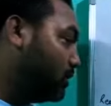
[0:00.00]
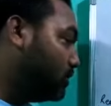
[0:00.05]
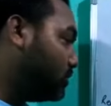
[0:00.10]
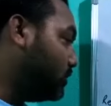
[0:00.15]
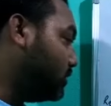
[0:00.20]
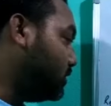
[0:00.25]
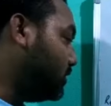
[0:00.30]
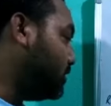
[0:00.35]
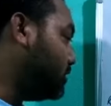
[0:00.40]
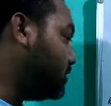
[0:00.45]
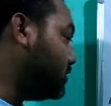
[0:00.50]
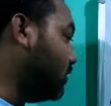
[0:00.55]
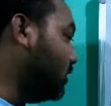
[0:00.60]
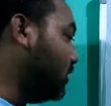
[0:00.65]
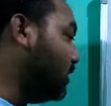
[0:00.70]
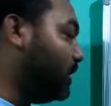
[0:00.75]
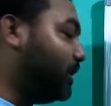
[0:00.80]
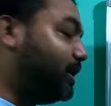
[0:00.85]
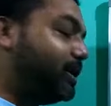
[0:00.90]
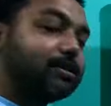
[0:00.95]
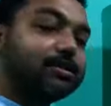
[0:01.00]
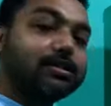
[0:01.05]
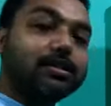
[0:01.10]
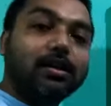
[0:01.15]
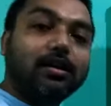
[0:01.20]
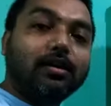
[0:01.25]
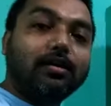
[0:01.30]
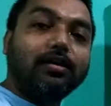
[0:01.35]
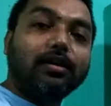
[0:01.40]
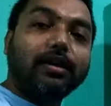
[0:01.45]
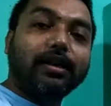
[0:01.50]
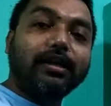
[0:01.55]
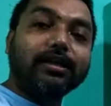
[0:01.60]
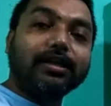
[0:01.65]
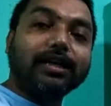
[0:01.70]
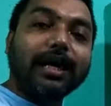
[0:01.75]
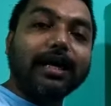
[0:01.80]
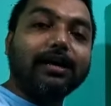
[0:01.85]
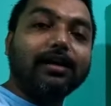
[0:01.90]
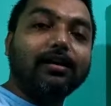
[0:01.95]
So this soil is
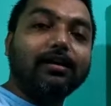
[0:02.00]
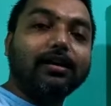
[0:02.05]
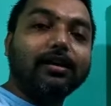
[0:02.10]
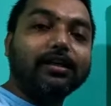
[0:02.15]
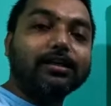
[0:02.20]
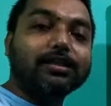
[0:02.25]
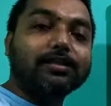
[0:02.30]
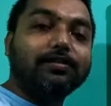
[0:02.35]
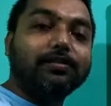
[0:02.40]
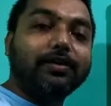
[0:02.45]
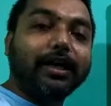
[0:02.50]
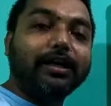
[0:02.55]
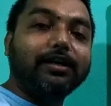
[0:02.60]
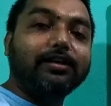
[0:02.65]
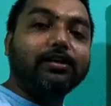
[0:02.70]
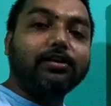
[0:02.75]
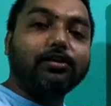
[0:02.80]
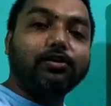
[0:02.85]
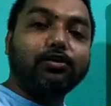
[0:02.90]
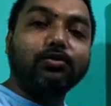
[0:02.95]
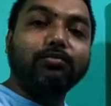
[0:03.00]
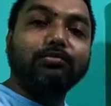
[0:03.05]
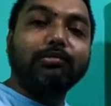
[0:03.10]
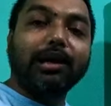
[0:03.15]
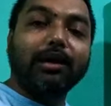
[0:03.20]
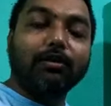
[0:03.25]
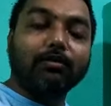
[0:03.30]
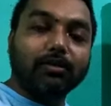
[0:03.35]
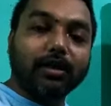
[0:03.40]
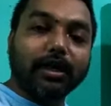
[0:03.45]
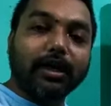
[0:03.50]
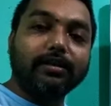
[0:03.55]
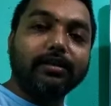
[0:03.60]
in color it is red to brown.